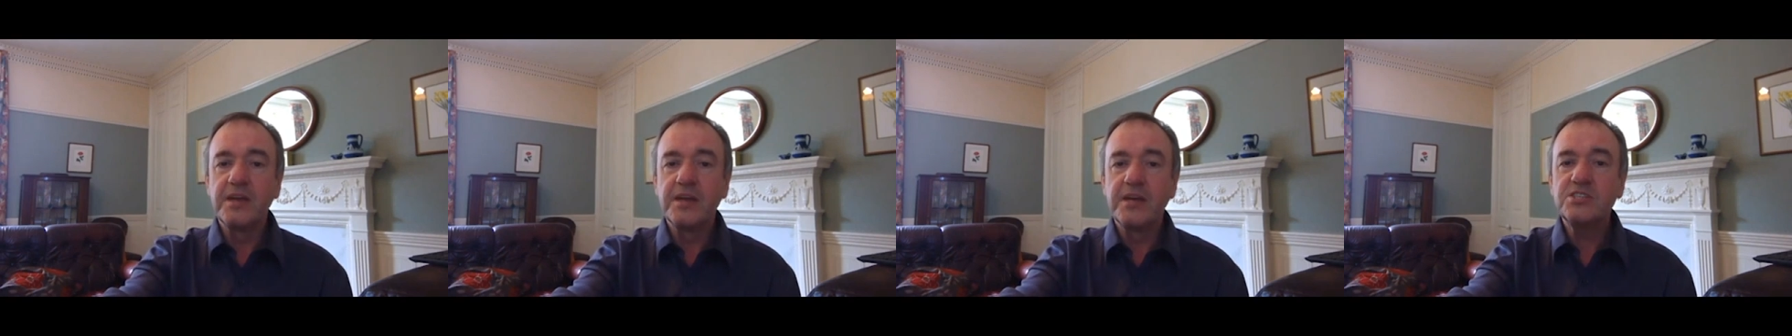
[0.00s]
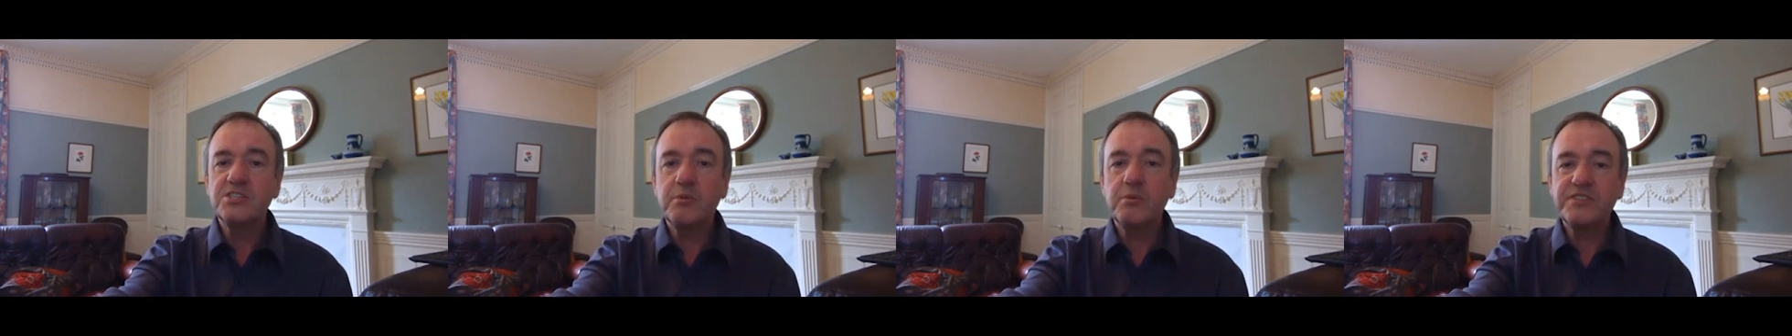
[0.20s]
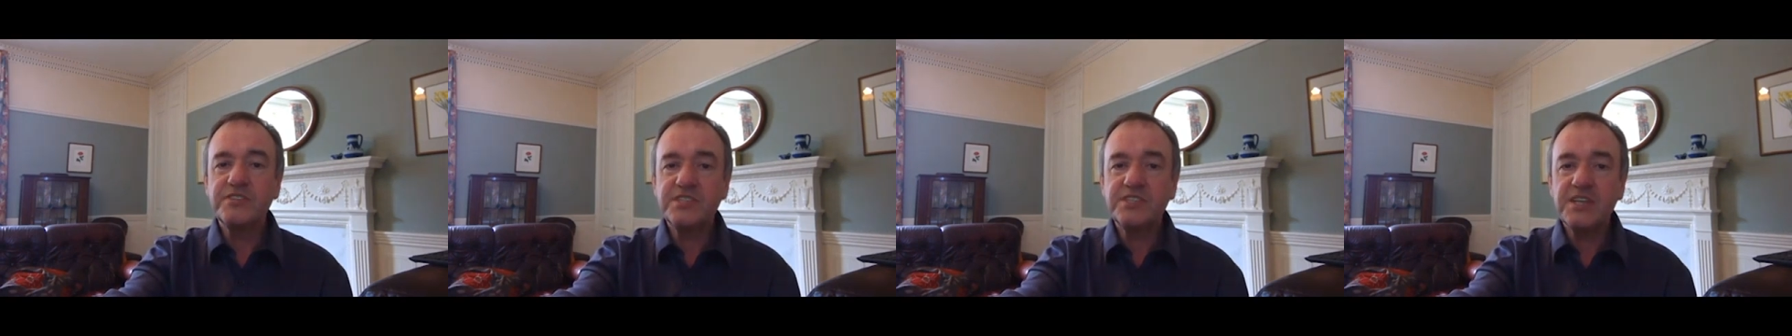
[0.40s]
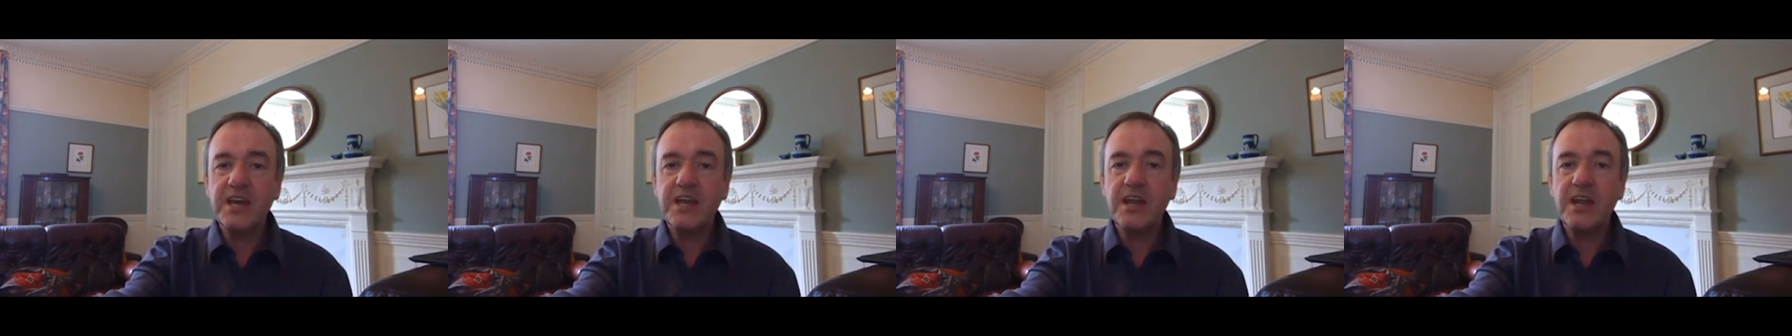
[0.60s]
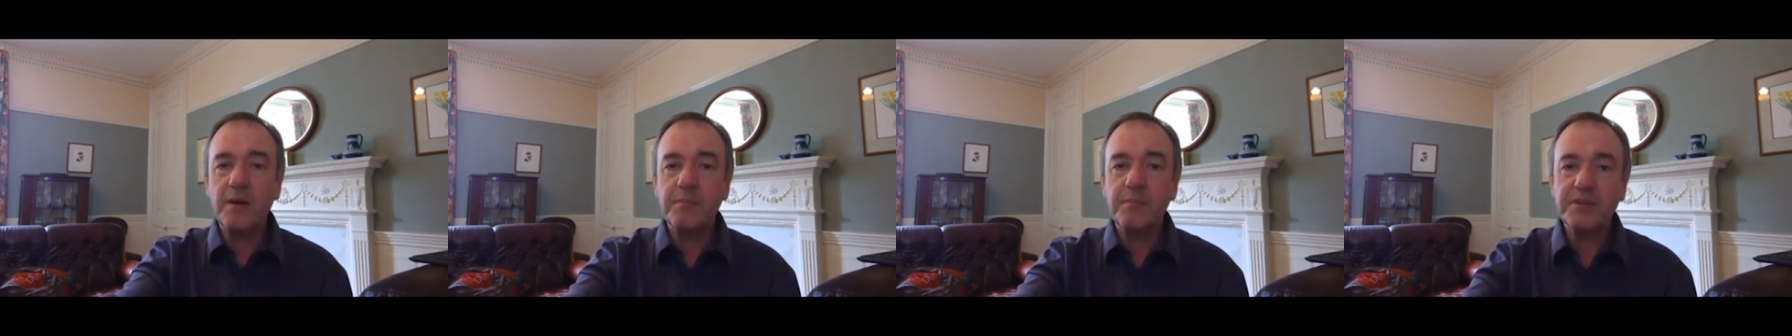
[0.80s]
So we've
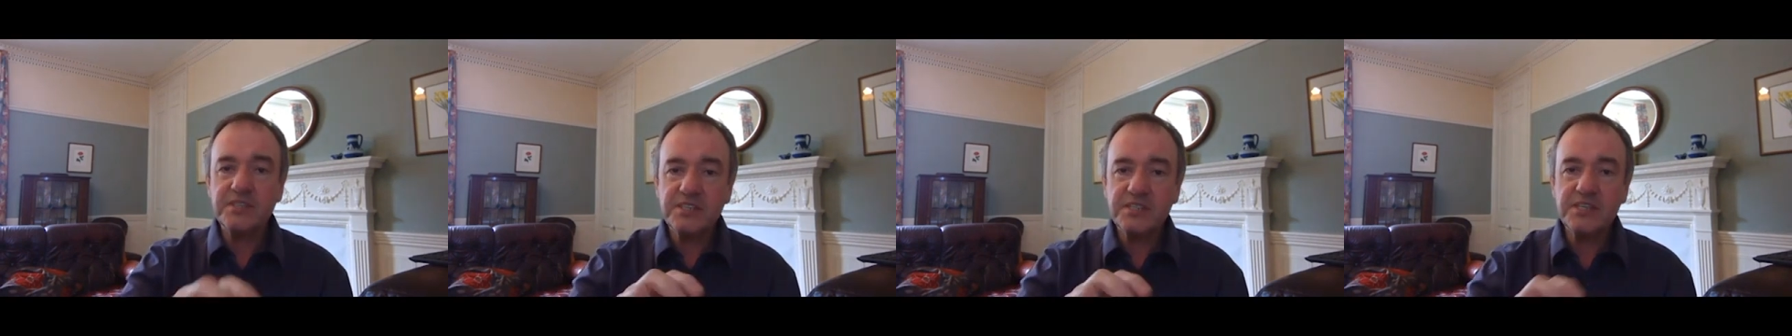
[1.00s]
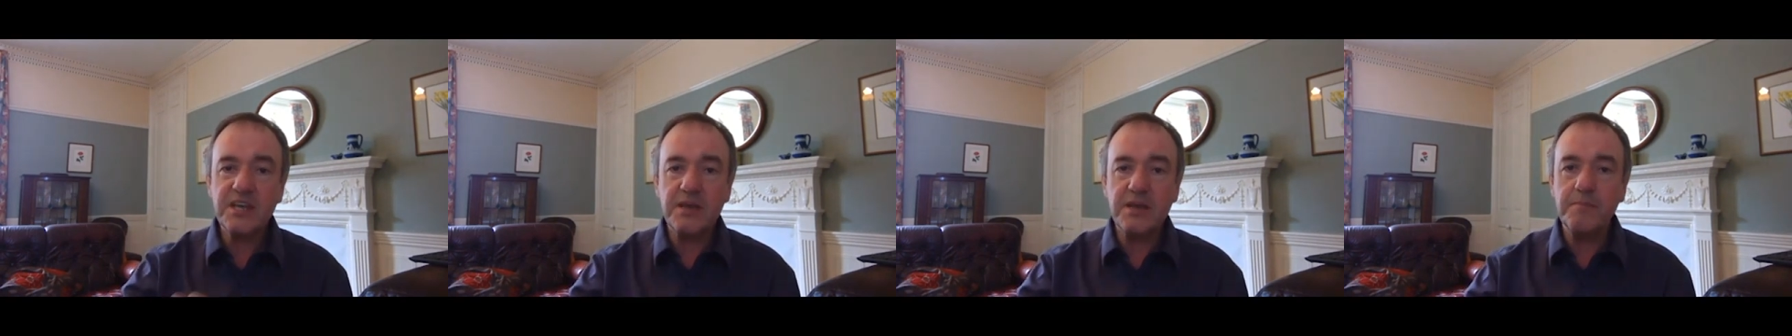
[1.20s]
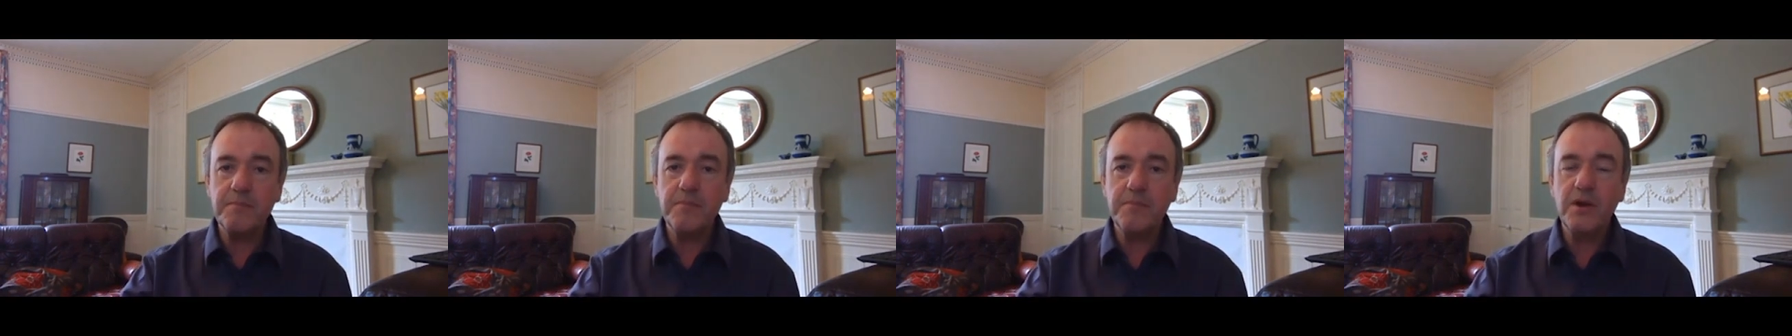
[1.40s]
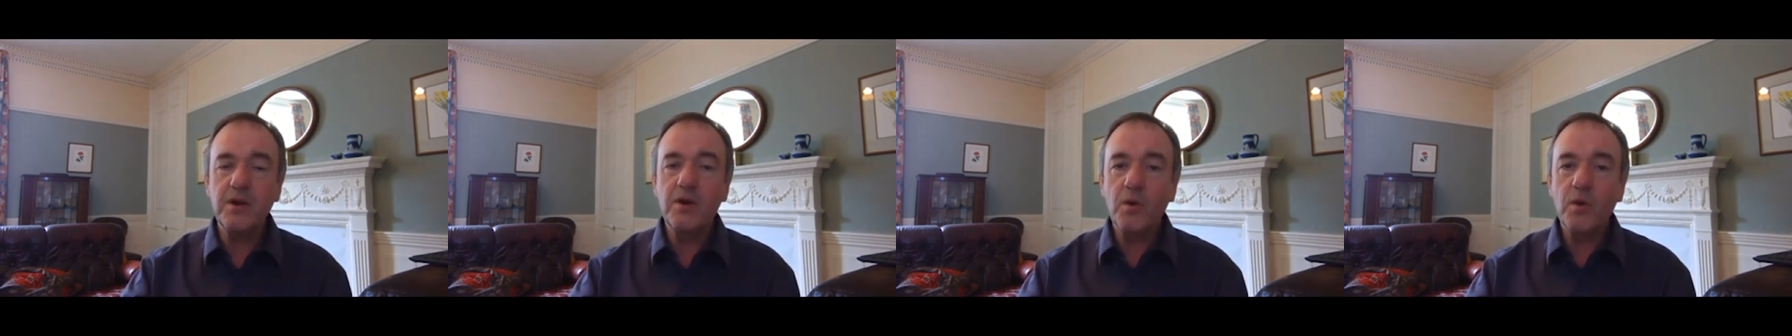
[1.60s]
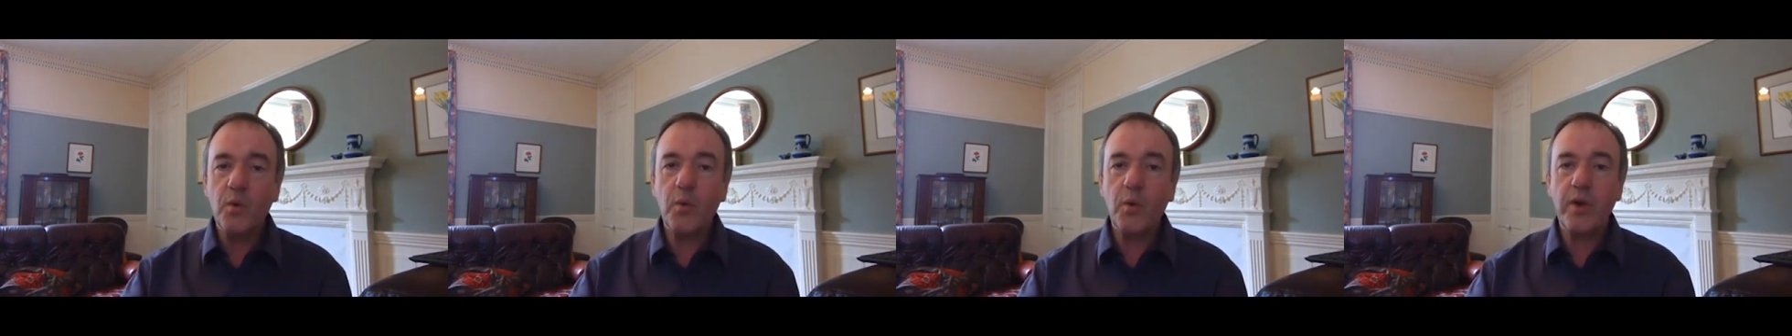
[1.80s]
set up a scheme
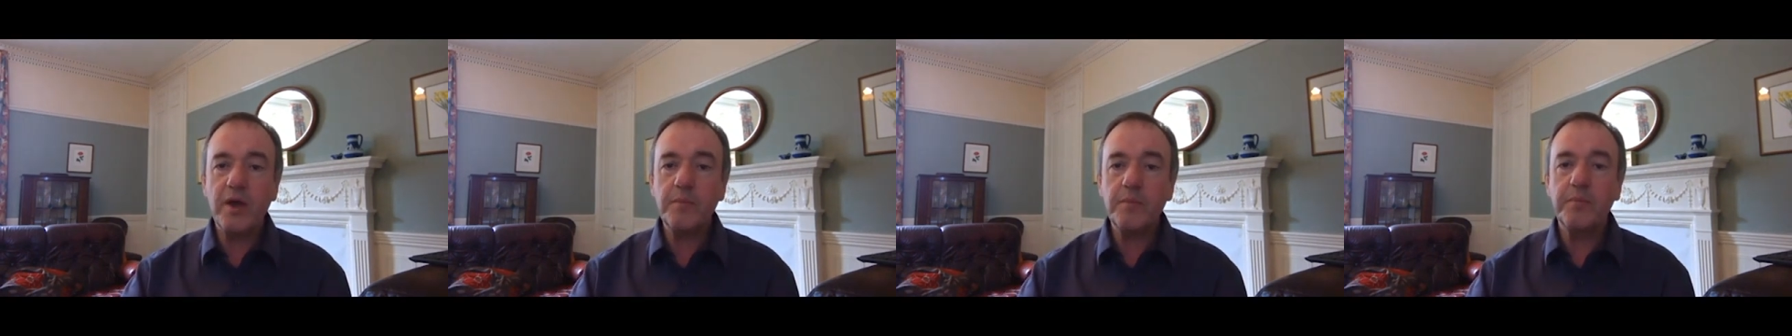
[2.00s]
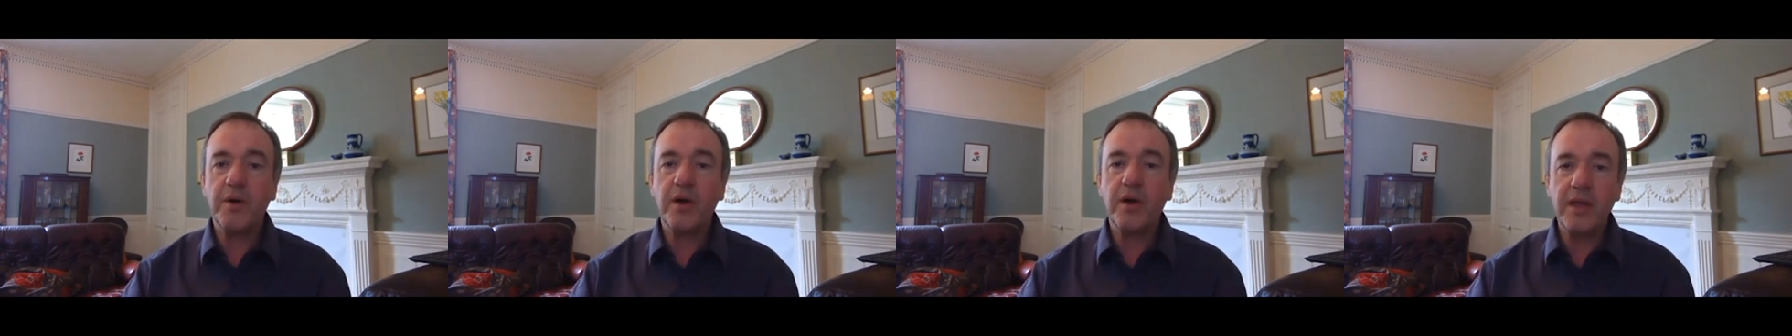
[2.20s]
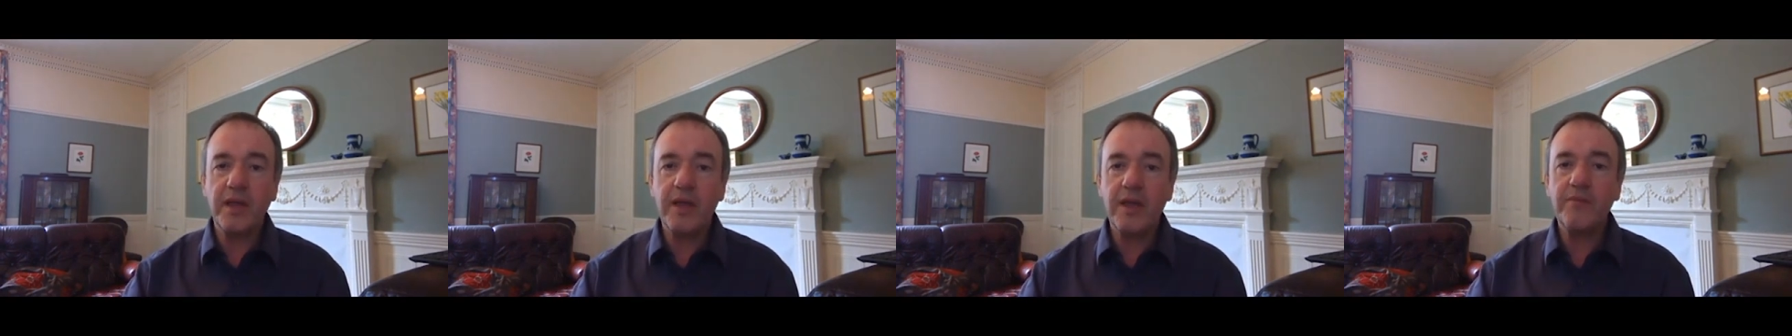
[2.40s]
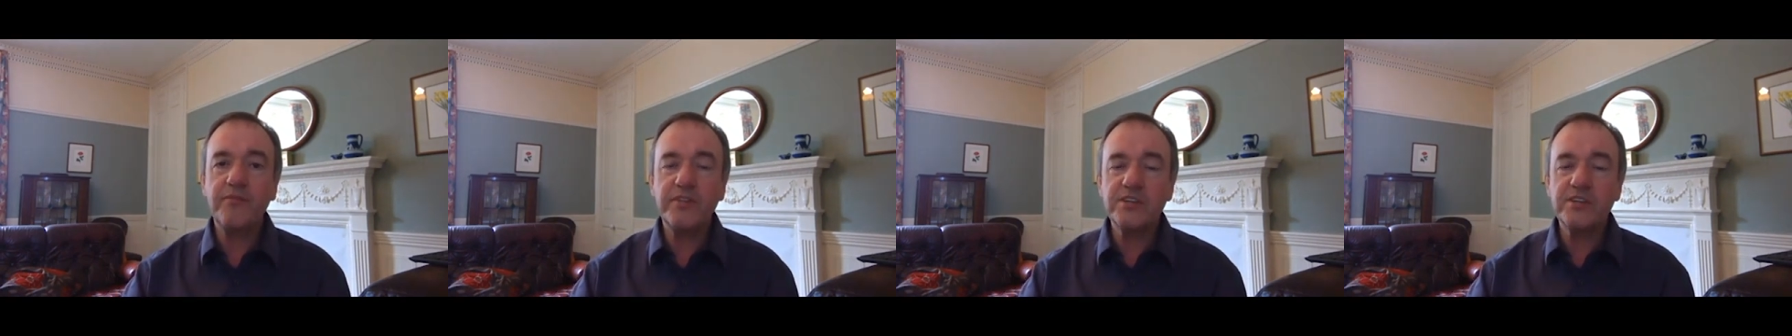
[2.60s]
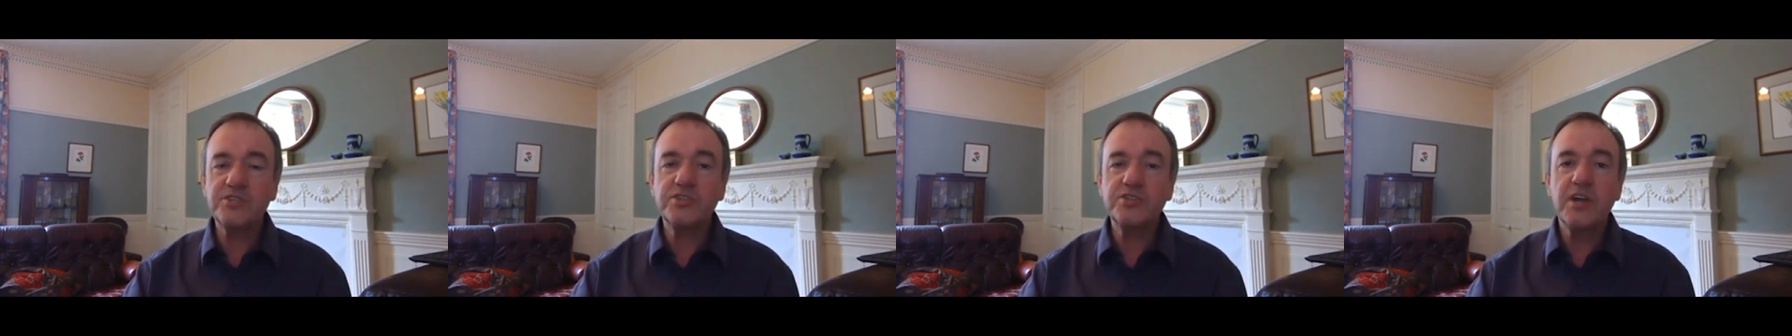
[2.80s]
whereby if
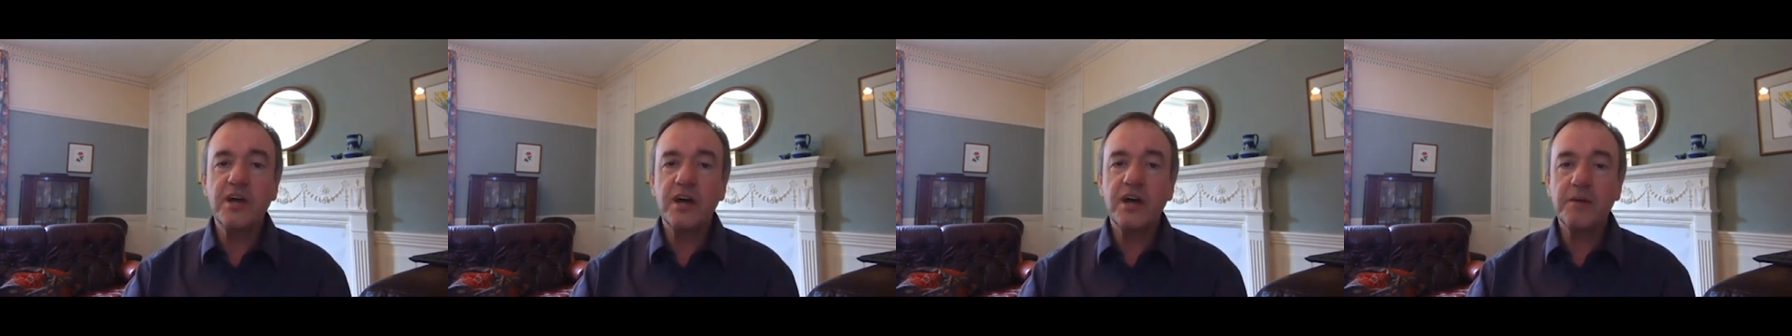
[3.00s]
there's